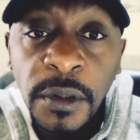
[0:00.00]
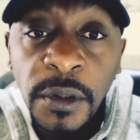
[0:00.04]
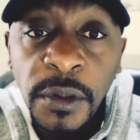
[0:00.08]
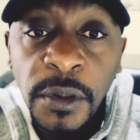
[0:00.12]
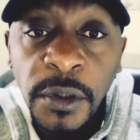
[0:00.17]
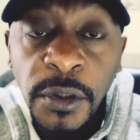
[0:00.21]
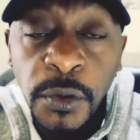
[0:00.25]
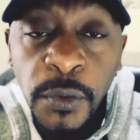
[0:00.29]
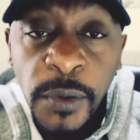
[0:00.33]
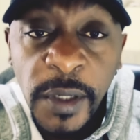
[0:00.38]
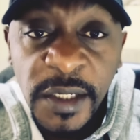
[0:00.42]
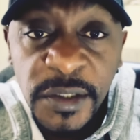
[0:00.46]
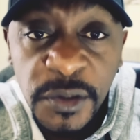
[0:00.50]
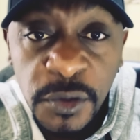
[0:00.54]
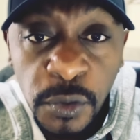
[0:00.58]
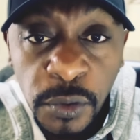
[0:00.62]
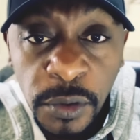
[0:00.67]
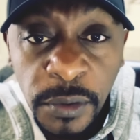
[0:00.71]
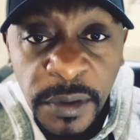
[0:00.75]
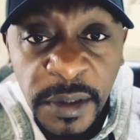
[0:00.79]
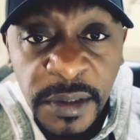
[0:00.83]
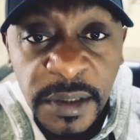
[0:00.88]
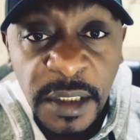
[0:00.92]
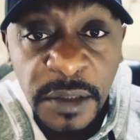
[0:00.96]
You guys do
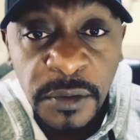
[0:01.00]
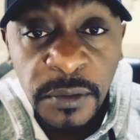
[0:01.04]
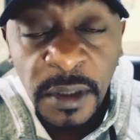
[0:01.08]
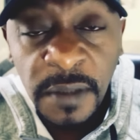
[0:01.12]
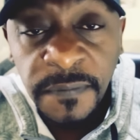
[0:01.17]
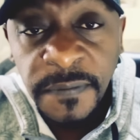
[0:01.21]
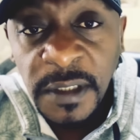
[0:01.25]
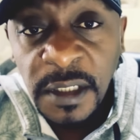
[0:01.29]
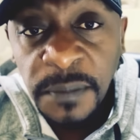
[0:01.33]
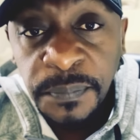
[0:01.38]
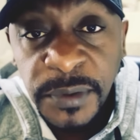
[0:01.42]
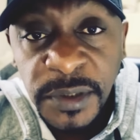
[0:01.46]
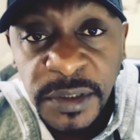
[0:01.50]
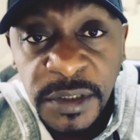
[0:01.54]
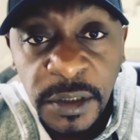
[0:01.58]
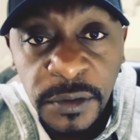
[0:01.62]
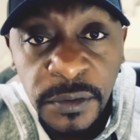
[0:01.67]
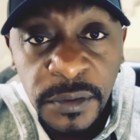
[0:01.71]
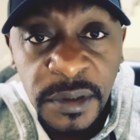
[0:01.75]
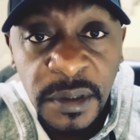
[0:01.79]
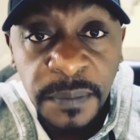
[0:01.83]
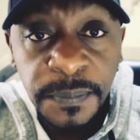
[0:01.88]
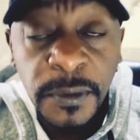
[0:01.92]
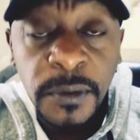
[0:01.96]
know that I do love and appreciate
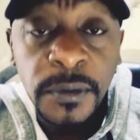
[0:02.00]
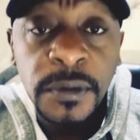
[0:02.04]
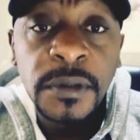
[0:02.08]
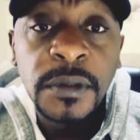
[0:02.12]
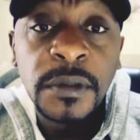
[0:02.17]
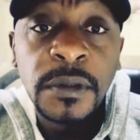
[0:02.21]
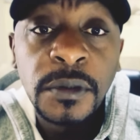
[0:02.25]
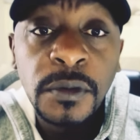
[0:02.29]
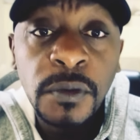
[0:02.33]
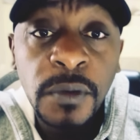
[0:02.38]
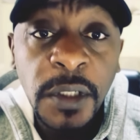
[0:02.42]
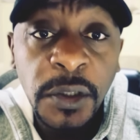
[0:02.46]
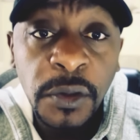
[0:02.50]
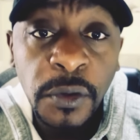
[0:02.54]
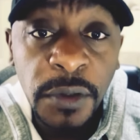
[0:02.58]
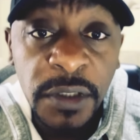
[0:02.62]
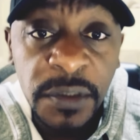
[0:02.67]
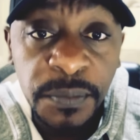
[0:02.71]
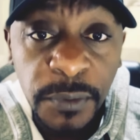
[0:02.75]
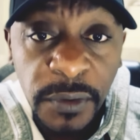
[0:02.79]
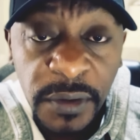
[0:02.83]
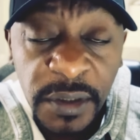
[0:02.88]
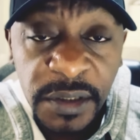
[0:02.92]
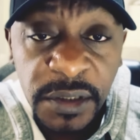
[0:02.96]
your support. You can always
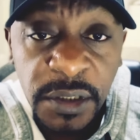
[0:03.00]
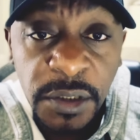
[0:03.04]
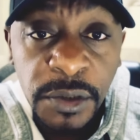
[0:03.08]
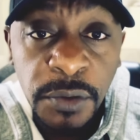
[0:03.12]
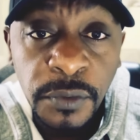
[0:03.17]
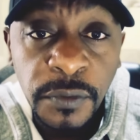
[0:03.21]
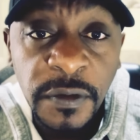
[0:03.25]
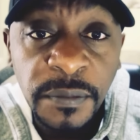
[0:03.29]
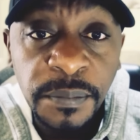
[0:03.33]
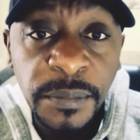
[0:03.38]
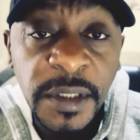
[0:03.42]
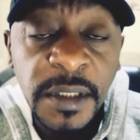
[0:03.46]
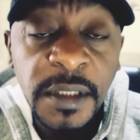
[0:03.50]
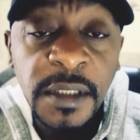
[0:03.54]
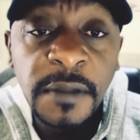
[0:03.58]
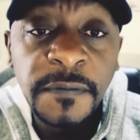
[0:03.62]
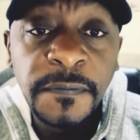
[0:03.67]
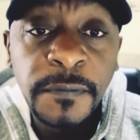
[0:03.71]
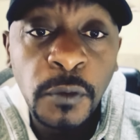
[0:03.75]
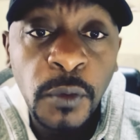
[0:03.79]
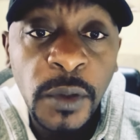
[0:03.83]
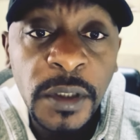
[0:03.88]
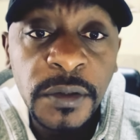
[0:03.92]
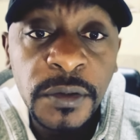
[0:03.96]
book a session with me if
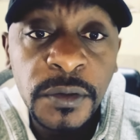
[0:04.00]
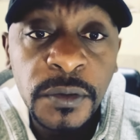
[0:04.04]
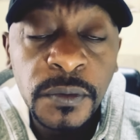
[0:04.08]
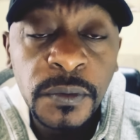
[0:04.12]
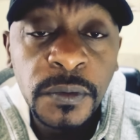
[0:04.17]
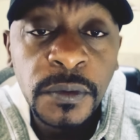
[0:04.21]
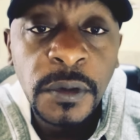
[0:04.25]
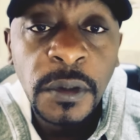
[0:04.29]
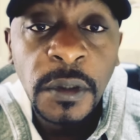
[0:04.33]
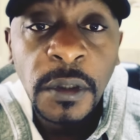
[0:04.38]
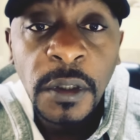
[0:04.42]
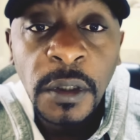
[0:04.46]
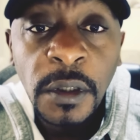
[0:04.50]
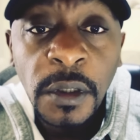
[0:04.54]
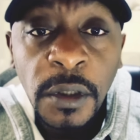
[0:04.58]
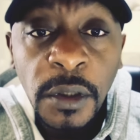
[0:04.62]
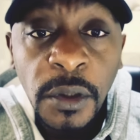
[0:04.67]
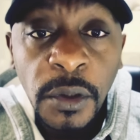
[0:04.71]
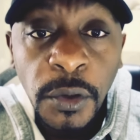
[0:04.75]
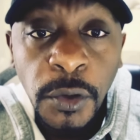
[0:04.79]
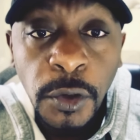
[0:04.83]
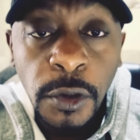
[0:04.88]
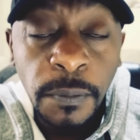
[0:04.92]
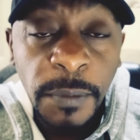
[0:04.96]
you want to.
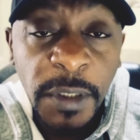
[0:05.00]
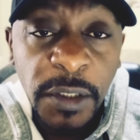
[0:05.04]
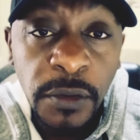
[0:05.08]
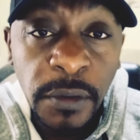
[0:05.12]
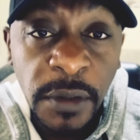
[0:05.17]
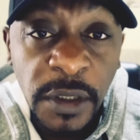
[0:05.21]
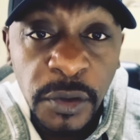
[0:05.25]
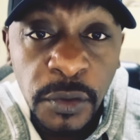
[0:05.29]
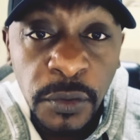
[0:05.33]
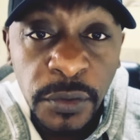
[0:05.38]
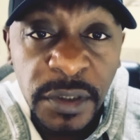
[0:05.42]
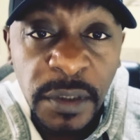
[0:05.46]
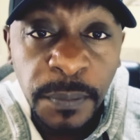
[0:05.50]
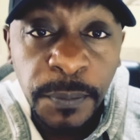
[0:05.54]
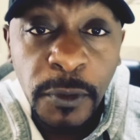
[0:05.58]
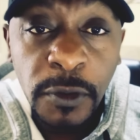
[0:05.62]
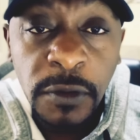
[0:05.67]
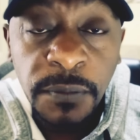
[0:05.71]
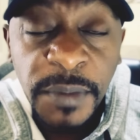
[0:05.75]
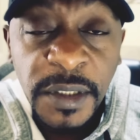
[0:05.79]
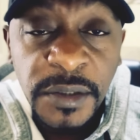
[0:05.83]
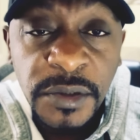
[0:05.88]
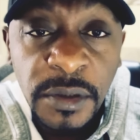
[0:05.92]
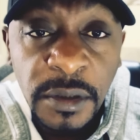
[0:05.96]
You may donate or support
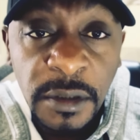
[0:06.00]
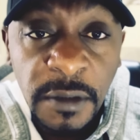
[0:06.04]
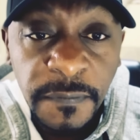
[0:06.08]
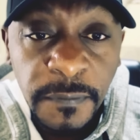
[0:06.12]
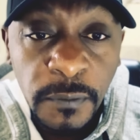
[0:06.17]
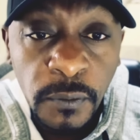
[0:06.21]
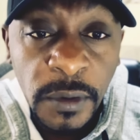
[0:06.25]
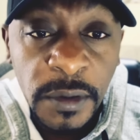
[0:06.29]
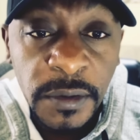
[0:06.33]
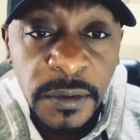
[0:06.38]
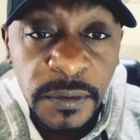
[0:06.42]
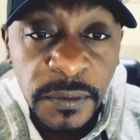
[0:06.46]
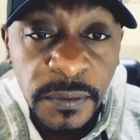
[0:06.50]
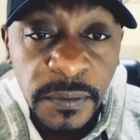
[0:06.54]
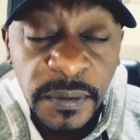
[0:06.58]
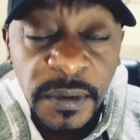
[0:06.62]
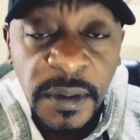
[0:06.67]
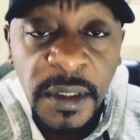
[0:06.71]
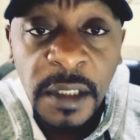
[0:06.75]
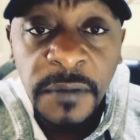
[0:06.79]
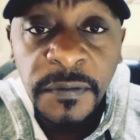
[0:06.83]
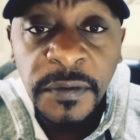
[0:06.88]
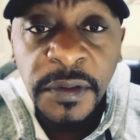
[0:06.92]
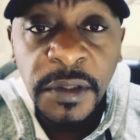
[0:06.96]
my channel if you want to.
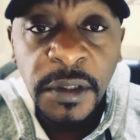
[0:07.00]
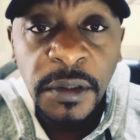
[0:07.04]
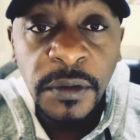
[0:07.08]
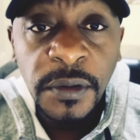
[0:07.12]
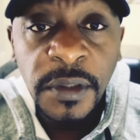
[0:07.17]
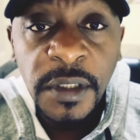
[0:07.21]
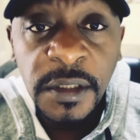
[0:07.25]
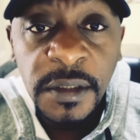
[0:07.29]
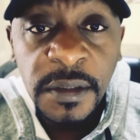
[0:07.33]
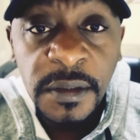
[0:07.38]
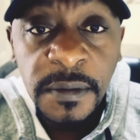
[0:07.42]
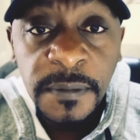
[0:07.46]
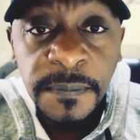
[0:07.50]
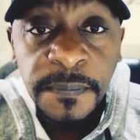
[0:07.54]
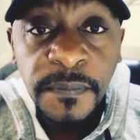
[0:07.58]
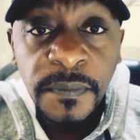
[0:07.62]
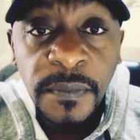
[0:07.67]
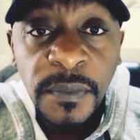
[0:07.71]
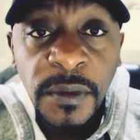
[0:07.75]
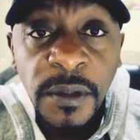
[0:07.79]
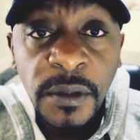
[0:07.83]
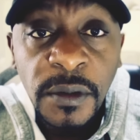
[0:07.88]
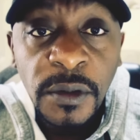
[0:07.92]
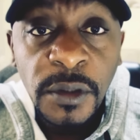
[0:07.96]
Everything you need,
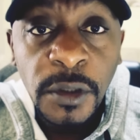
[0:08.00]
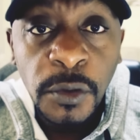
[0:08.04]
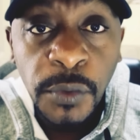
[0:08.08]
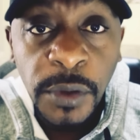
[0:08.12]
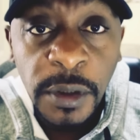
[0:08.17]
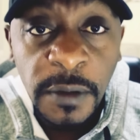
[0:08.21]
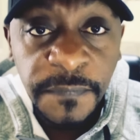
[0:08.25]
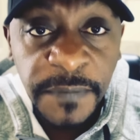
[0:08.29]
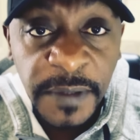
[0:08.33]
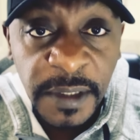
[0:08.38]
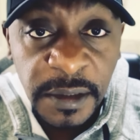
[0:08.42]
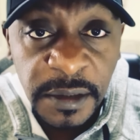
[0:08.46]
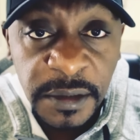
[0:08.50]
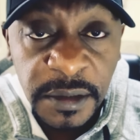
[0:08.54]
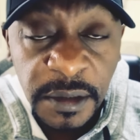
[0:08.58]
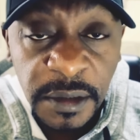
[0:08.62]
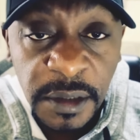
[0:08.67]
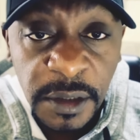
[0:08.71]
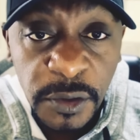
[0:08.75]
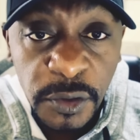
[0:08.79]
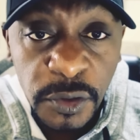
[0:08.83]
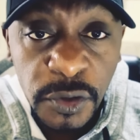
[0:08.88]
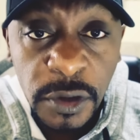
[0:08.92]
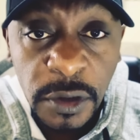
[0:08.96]
you will find it in the
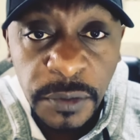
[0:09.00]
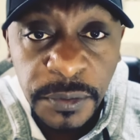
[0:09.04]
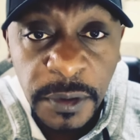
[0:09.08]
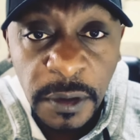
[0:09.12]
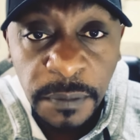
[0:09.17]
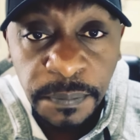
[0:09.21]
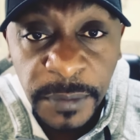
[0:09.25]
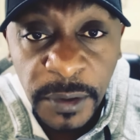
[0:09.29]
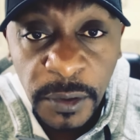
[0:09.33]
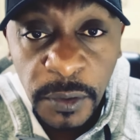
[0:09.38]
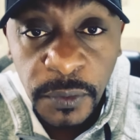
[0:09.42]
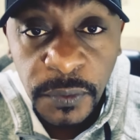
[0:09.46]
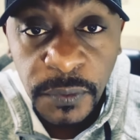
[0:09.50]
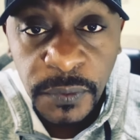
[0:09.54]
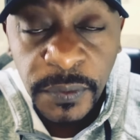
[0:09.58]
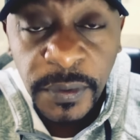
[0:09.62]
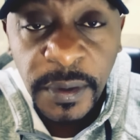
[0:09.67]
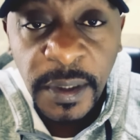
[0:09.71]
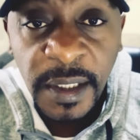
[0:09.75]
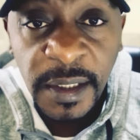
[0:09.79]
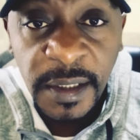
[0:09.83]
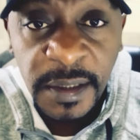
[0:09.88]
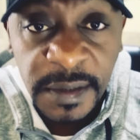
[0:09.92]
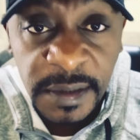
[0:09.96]
description below.
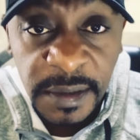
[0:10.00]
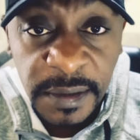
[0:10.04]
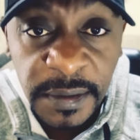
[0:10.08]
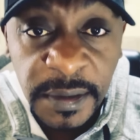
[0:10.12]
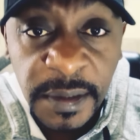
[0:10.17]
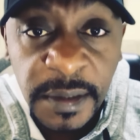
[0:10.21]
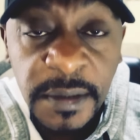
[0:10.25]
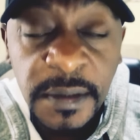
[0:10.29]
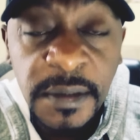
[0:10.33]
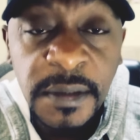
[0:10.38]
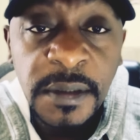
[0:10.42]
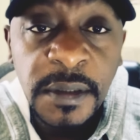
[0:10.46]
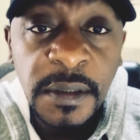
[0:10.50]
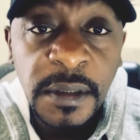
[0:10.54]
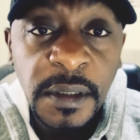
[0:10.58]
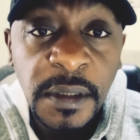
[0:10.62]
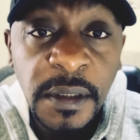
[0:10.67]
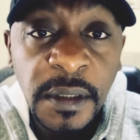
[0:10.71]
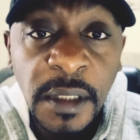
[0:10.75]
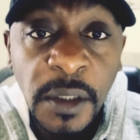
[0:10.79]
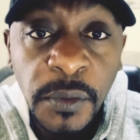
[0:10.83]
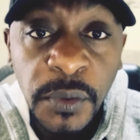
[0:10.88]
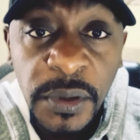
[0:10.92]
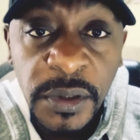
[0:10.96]
And until then,
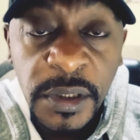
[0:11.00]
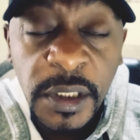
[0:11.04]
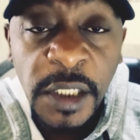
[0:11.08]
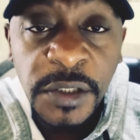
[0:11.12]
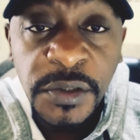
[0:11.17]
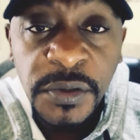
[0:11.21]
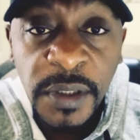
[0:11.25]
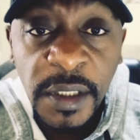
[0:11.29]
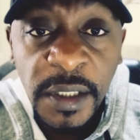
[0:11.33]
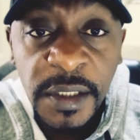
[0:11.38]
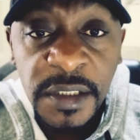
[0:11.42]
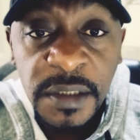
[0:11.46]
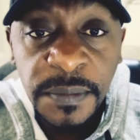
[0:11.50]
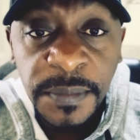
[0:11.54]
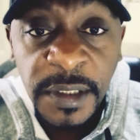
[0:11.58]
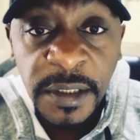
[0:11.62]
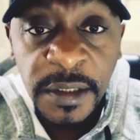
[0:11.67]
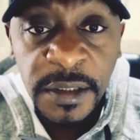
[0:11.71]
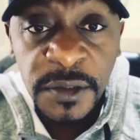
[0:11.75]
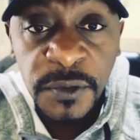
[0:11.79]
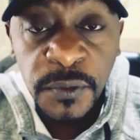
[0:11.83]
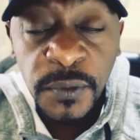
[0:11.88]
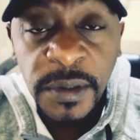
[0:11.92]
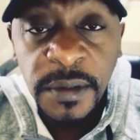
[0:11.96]
I will catch you guys in my
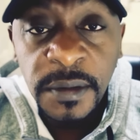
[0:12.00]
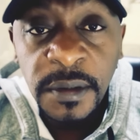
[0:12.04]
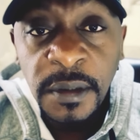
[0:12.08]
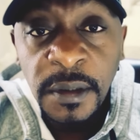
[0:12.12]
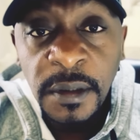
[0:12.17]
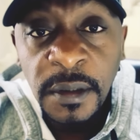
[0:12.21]
next one.